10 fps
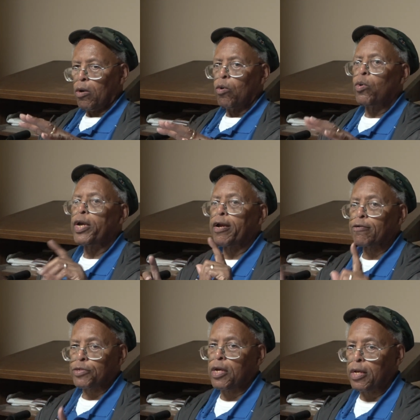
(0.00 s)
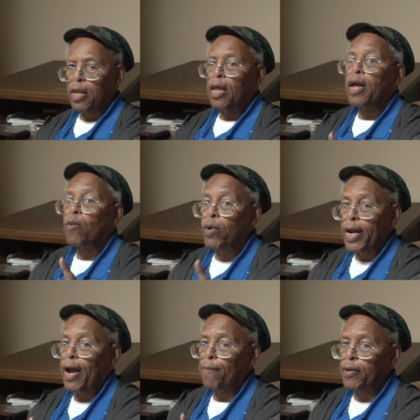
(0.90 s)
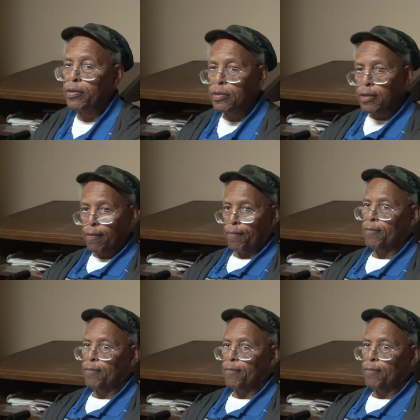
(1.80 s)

who hears it, and what happens.